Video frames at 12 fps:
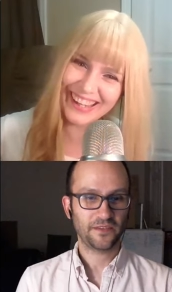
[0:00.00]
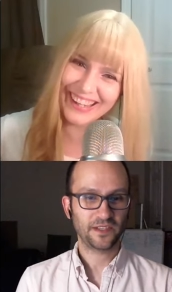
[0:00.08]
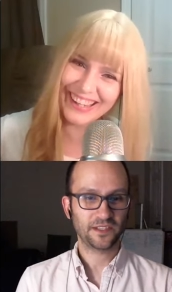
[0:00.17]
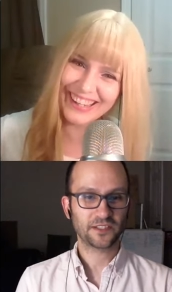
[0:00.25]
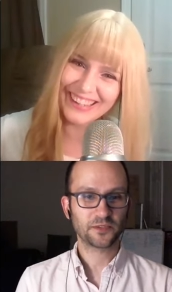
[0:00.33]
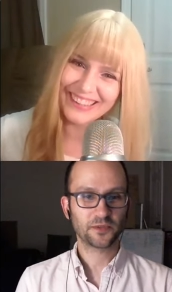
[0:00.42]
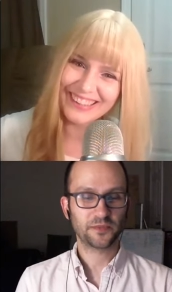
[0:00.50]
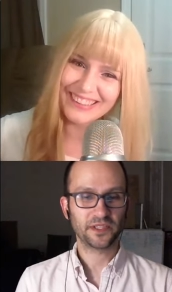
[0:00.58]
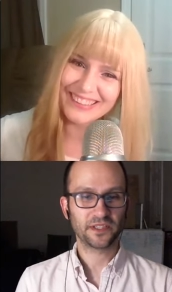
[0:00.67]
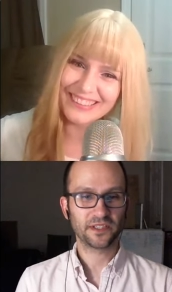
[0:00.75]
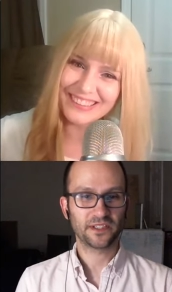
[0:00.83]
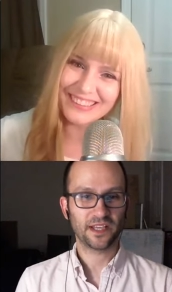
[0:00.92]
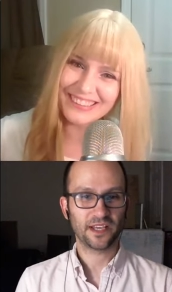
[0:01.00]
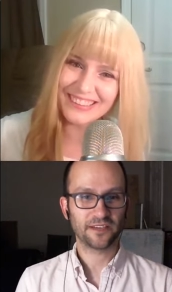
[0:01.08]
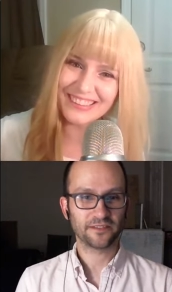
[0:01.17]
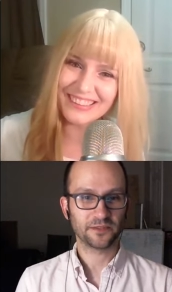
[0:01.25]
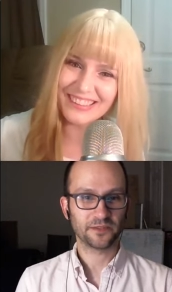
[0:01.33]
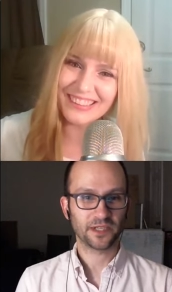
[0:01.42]
Speaker 1: I mean, this would be good
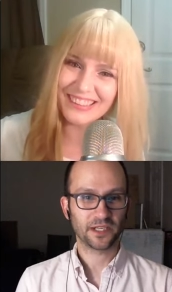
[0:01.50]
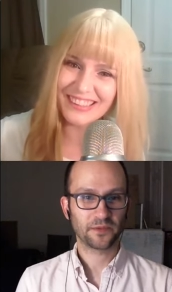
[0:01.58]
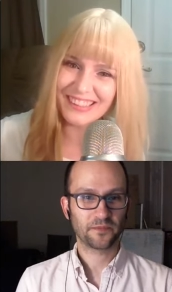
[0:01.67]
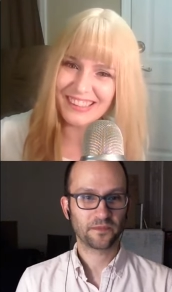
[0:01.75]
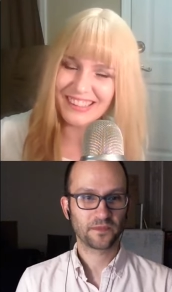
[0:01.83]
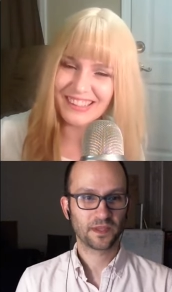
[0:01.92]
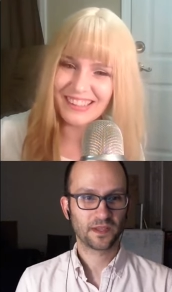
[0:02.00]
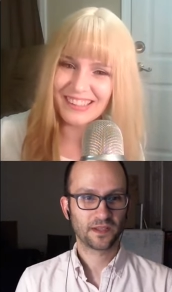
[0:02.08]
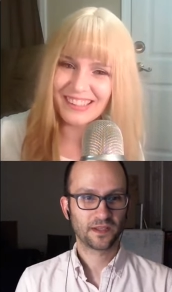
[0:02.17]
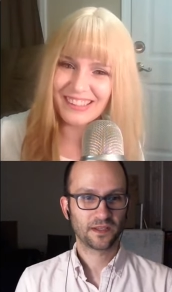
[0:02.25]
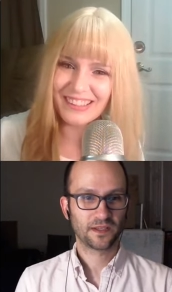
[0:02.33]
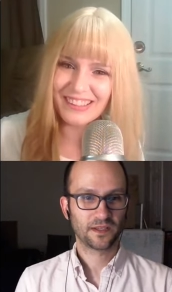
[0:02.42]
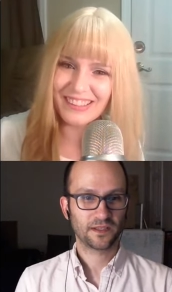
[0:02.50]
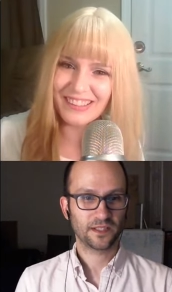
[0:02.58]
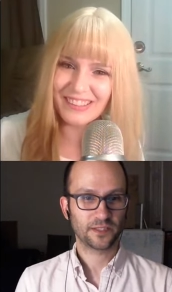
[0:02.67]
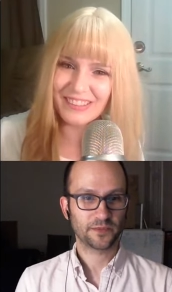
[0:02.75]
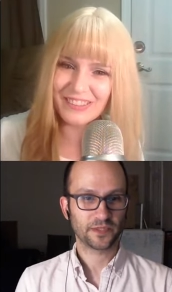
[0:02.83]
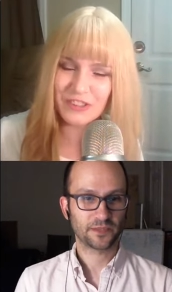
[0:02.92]
everywhere.
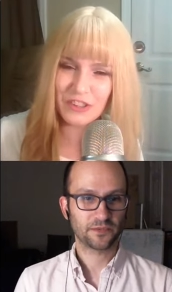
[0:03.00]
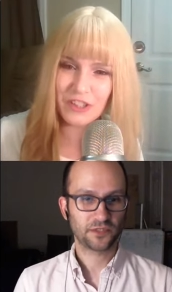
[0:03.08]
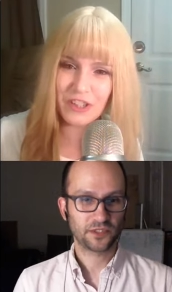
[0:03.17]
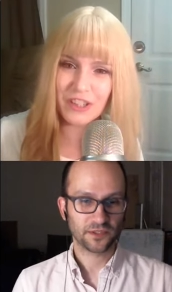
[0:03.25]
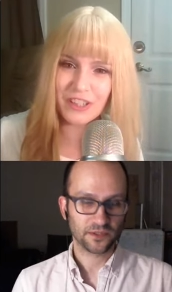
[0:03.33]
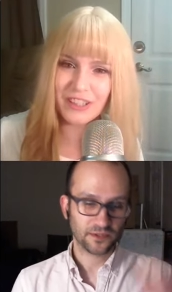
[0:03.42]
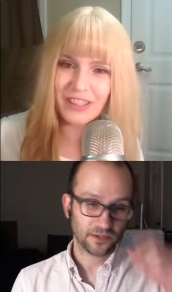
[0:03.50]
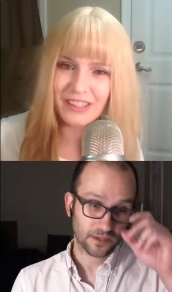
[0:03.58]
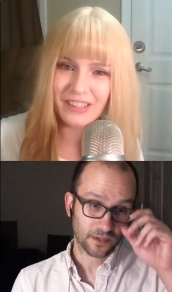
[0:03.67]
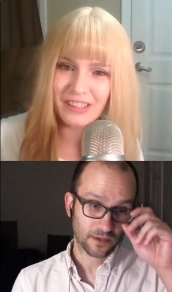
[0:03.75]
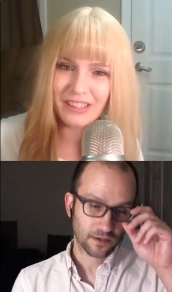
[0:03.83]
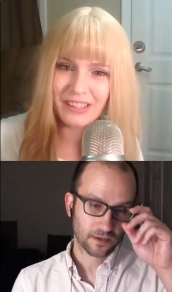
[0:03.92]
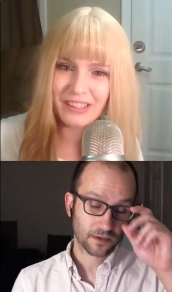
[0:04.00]
Let's sure. pick some shoes.